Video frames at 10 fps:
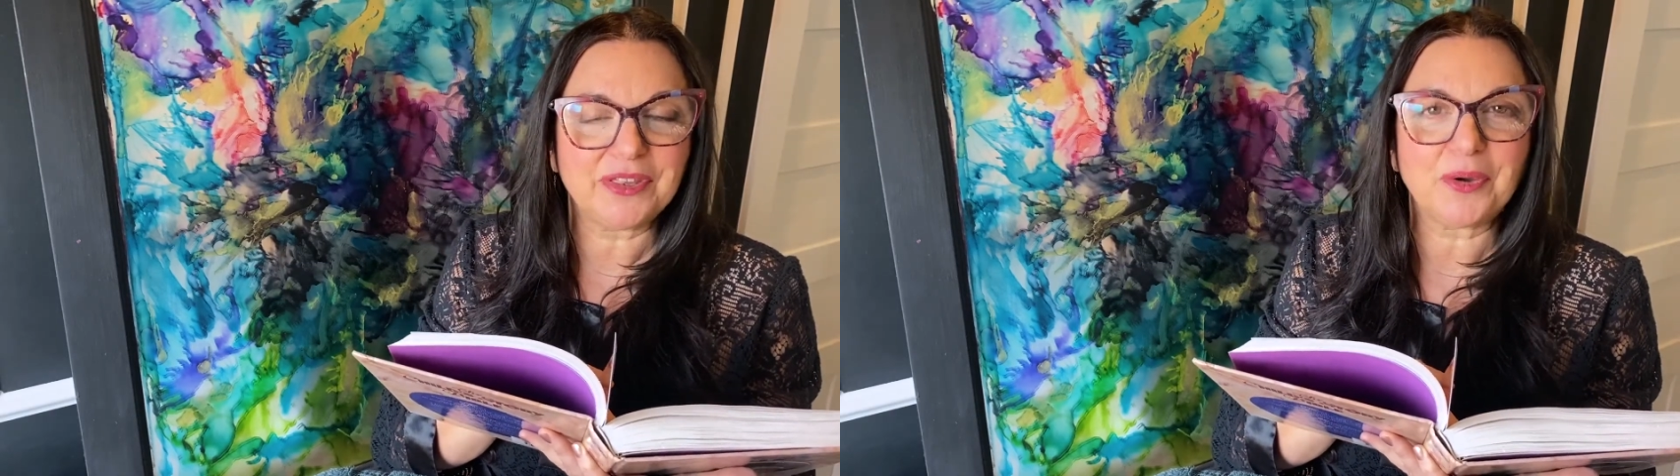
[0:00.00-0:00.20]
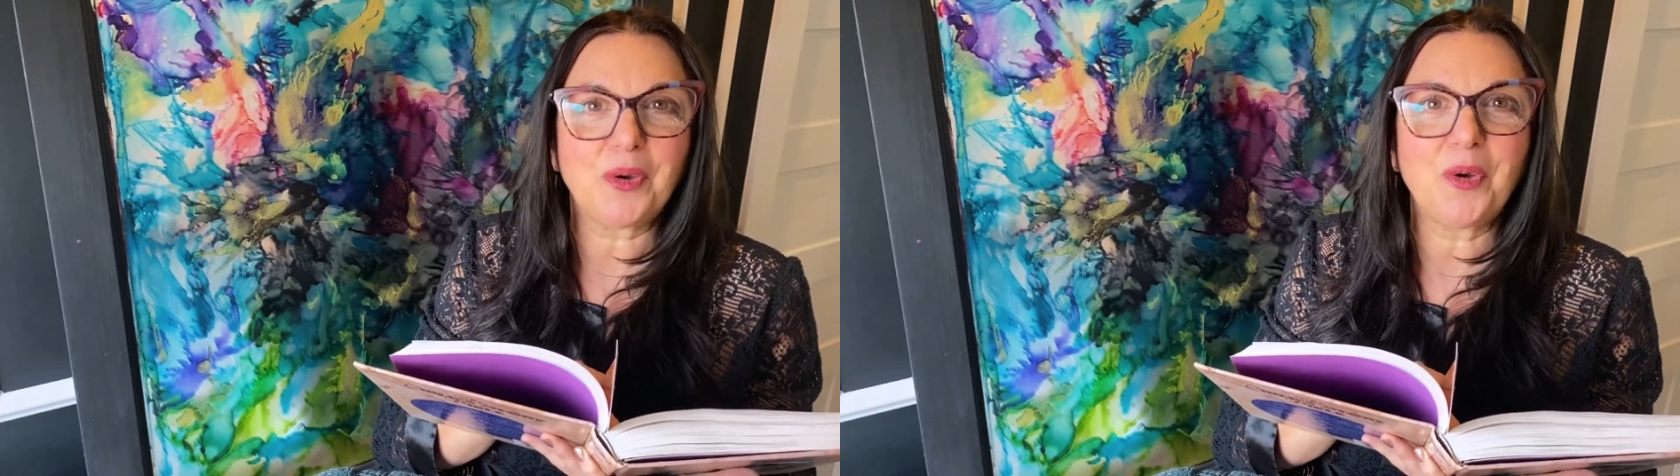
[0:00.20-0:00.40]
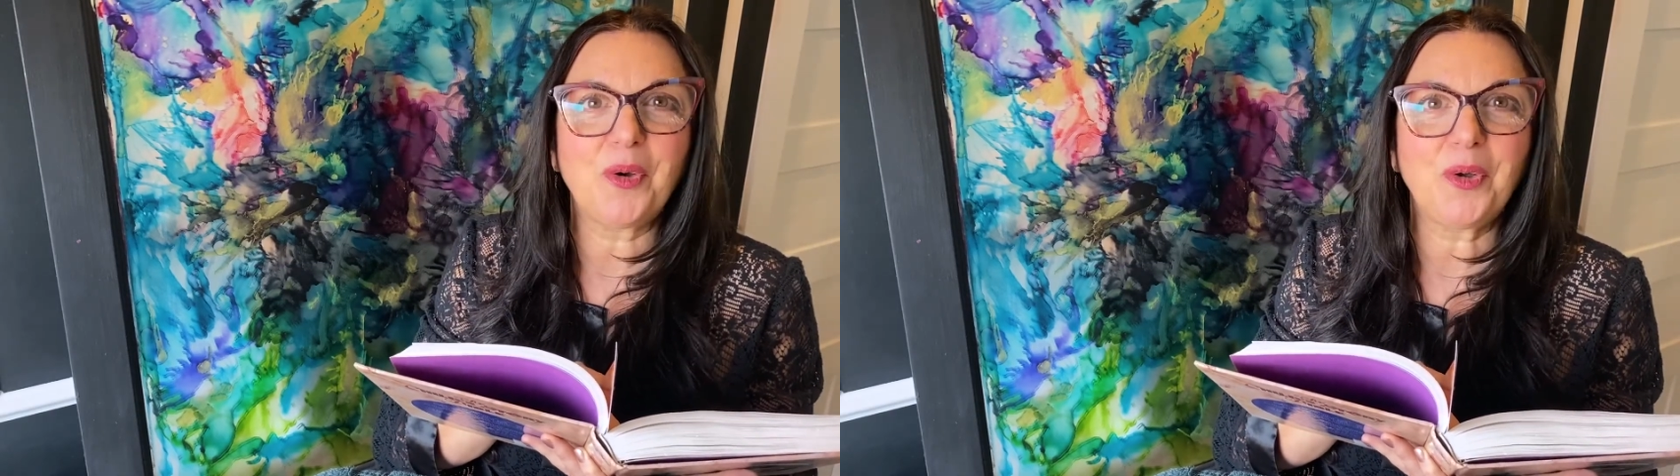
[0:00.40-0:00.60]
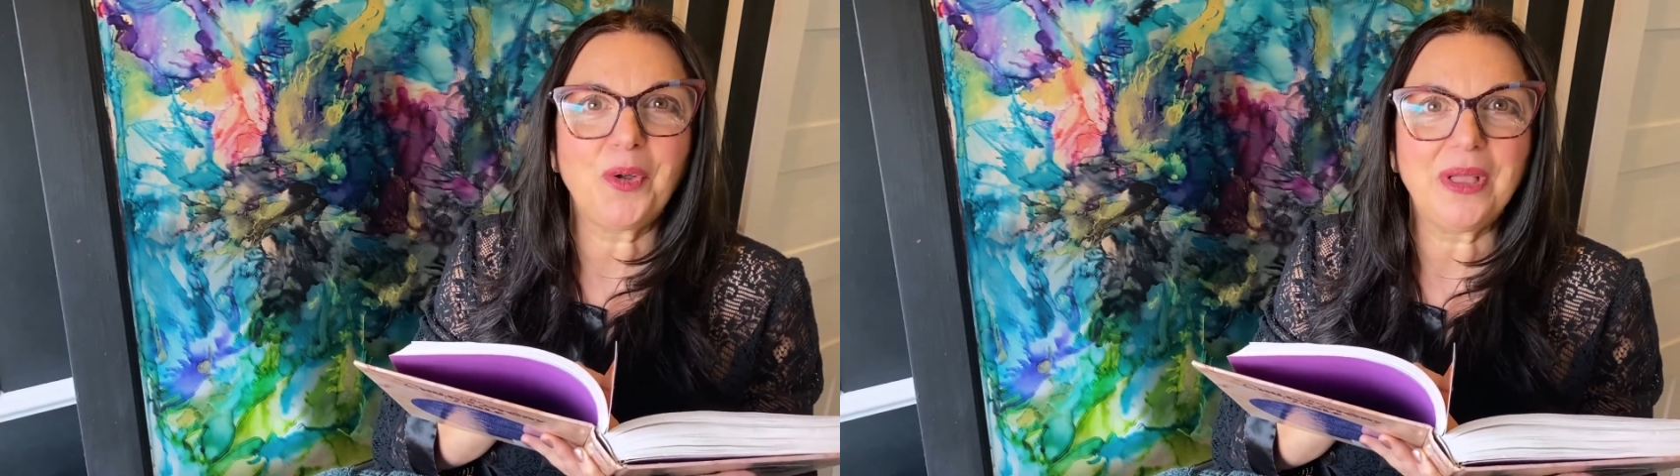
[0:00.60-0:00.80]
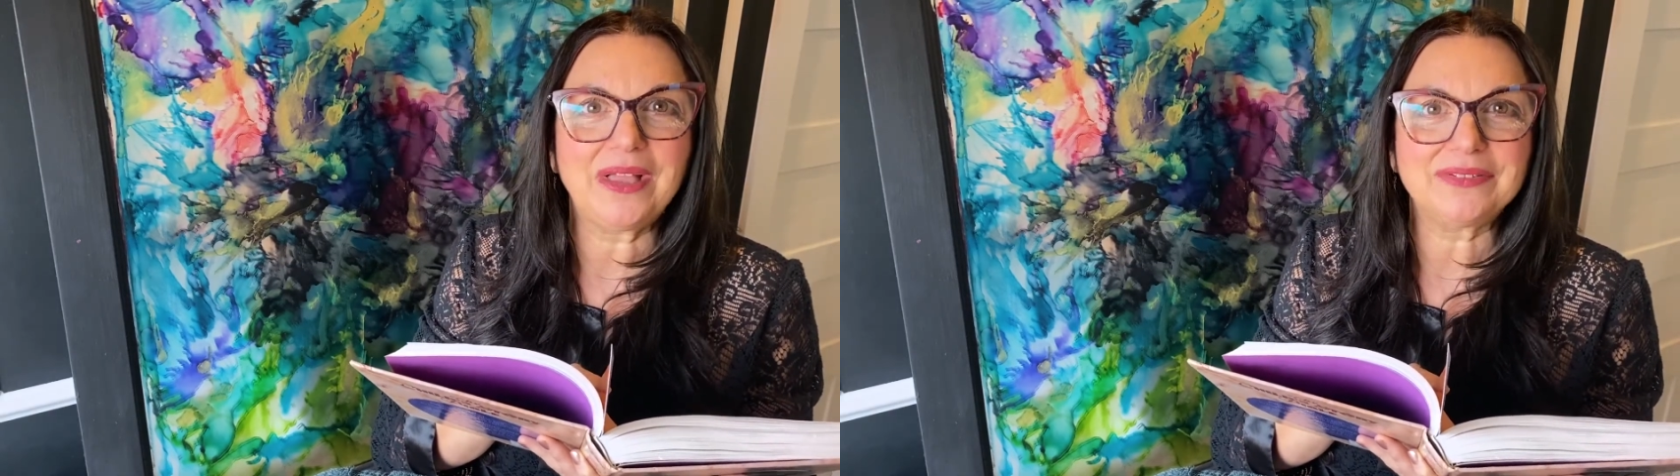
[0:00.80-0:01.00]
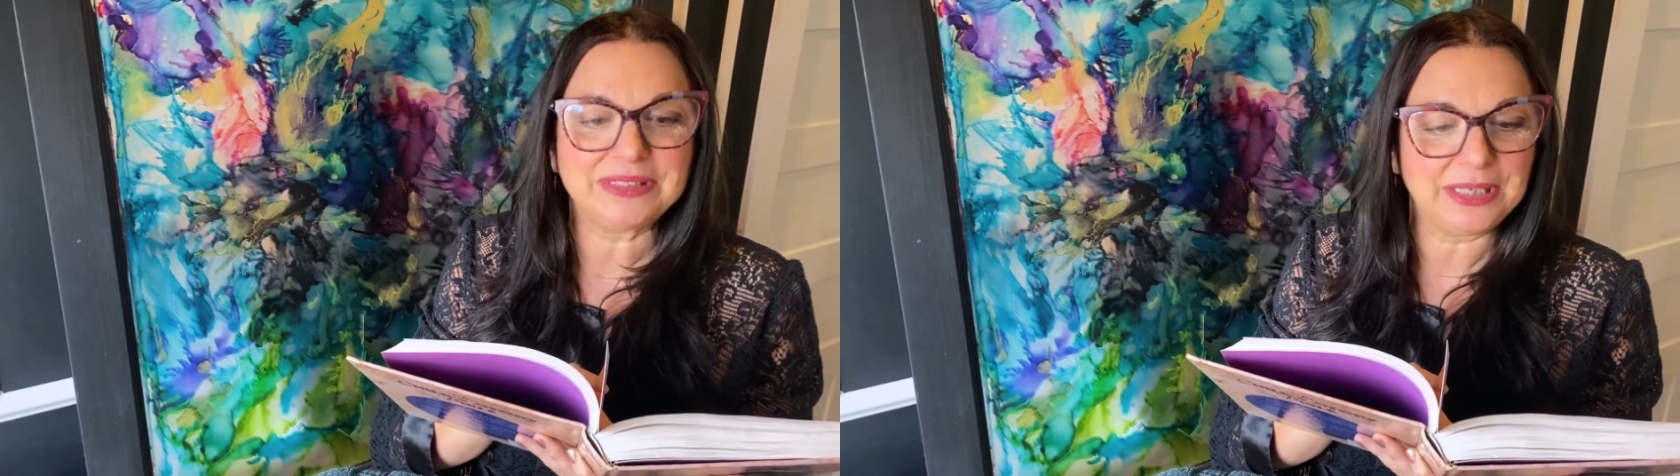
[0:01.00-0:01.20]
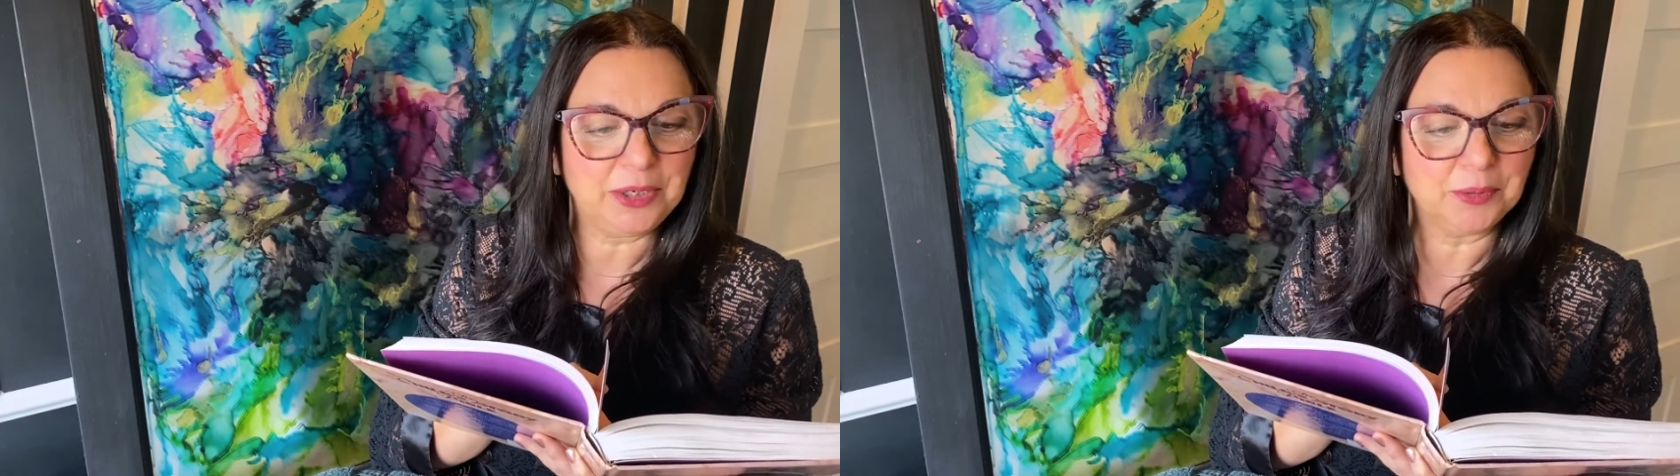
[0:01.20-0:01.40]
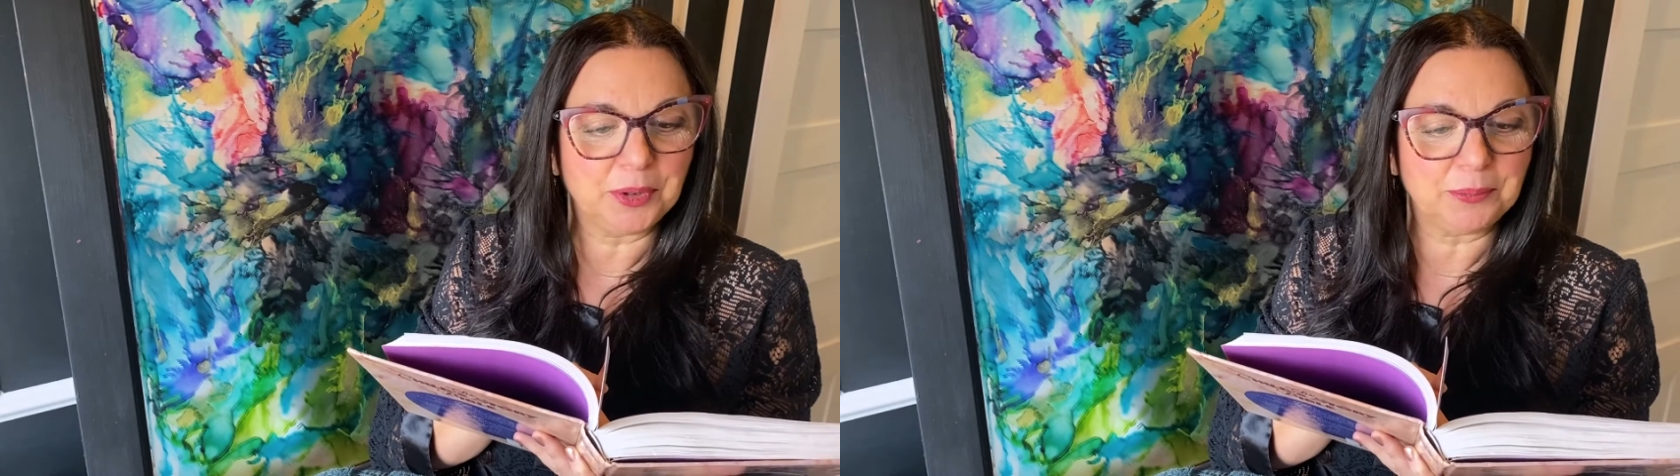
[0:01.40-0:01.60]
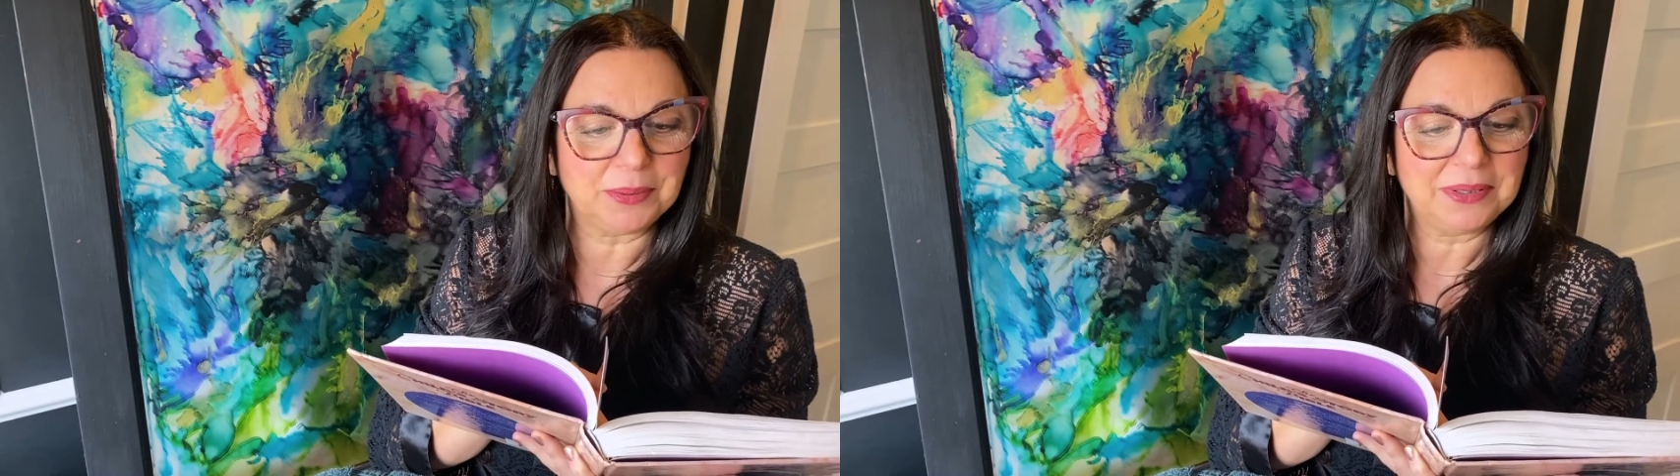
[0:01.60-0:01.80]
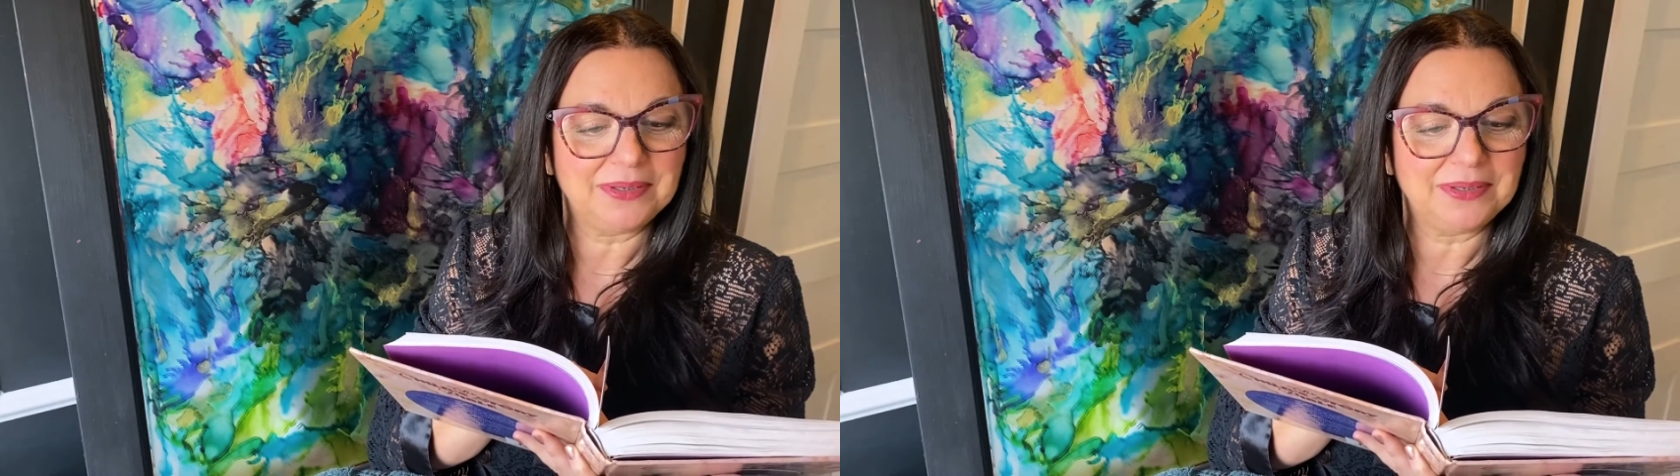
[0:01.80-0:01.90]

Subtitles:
the whole heavenly group.